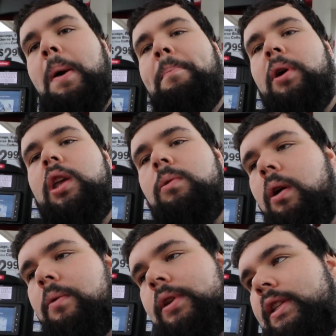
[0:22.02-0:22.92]
but you
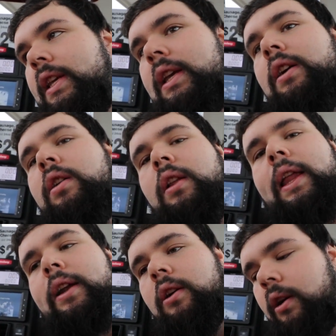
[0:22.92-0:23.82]
all will see
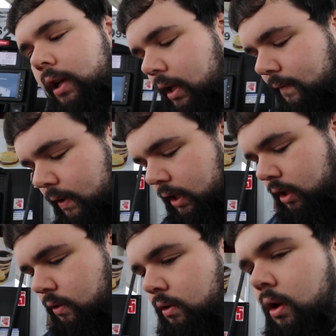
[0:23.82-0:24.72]
later on in the
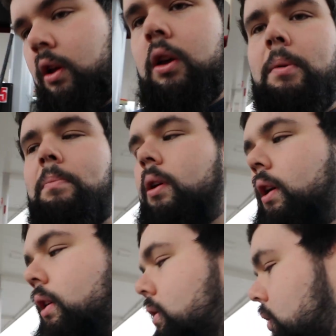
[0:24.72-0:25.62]
video.
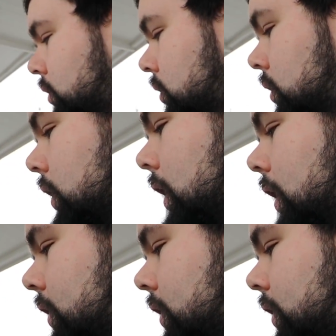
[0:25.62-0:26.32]
But yeah,